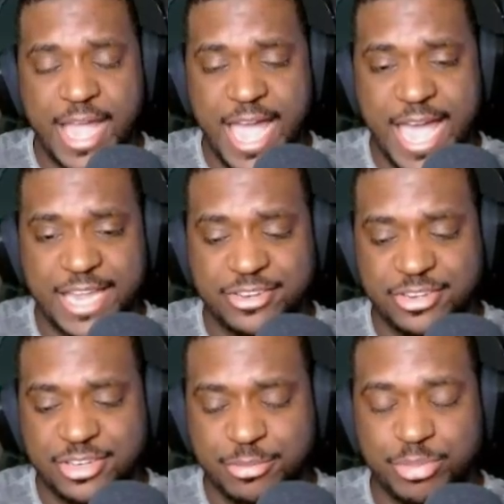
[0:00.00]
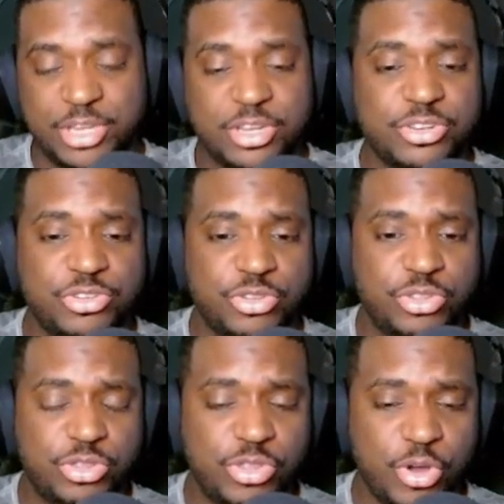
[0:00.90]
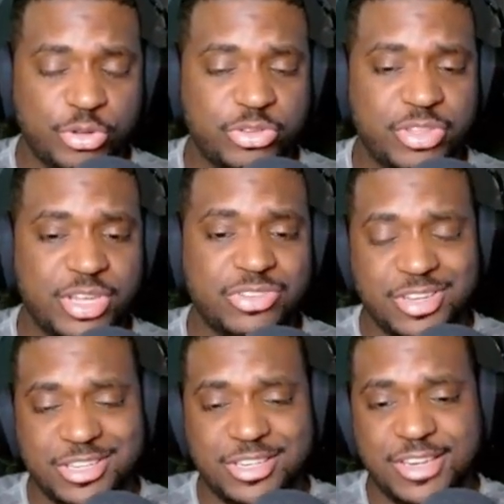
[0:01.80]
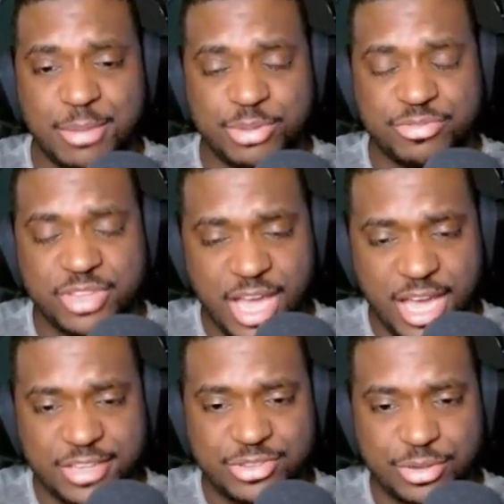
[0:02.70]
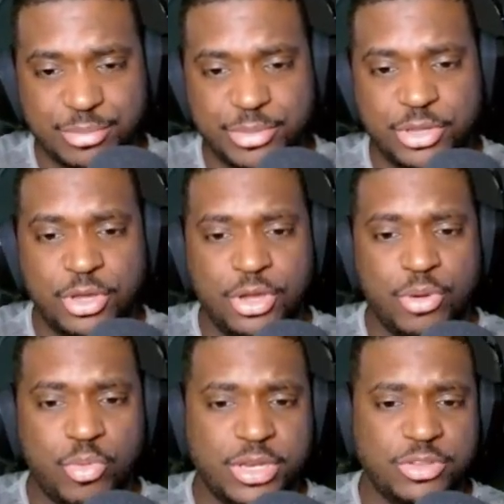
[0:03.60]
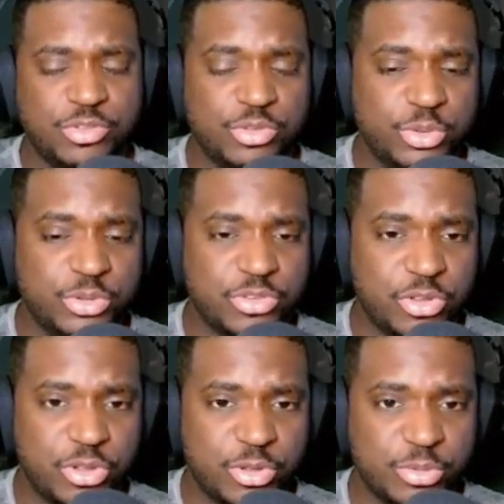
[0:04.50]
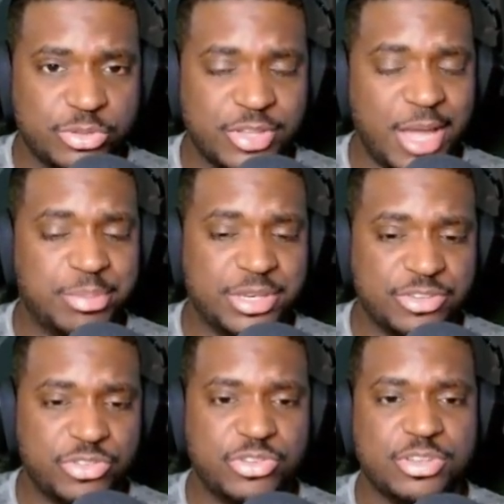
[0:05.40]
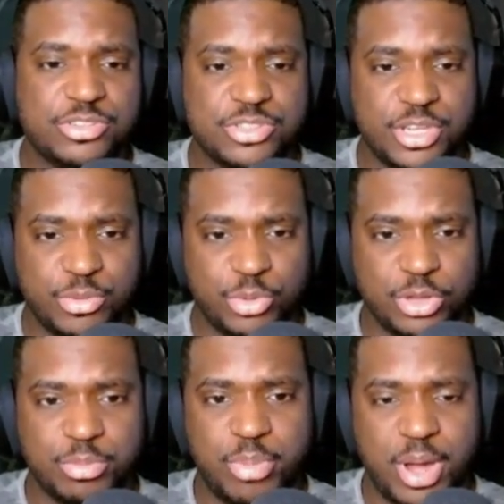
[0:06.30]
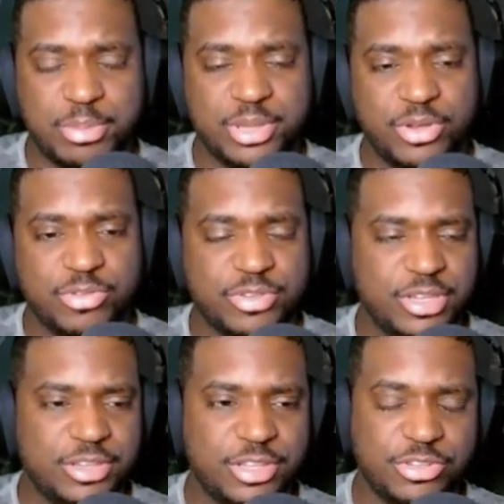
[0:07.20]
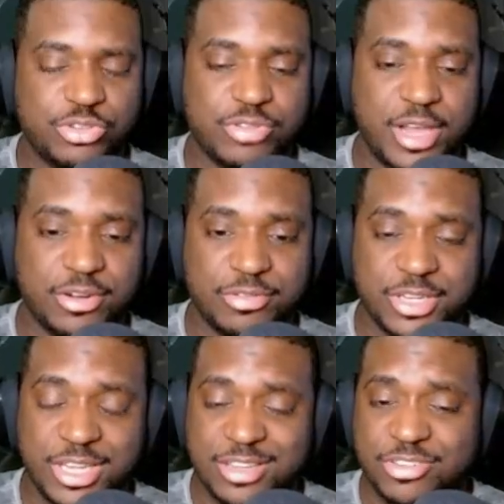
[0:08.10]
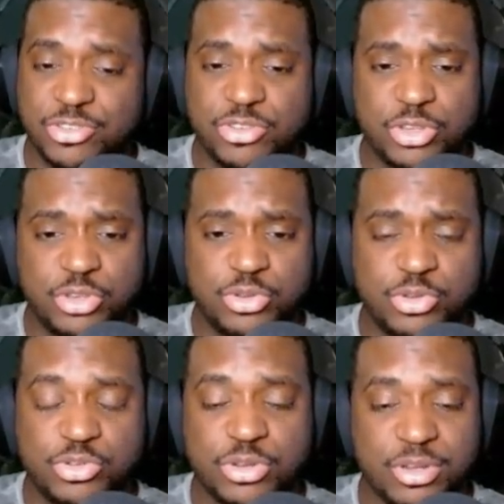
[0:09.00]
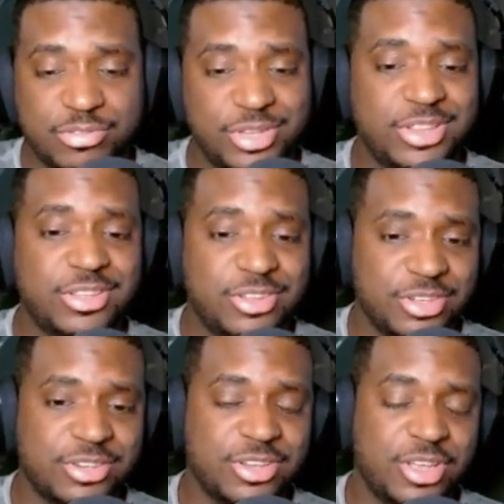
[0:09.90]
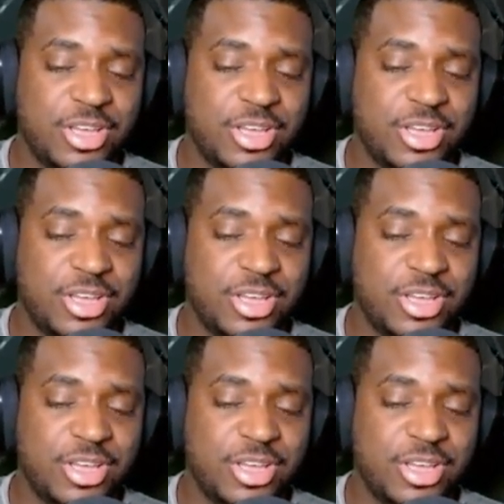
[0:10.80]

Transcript: And because those things are in the name of the item, when you type it in search, it will populate over here, and then you can drag it over. This is a huge, really good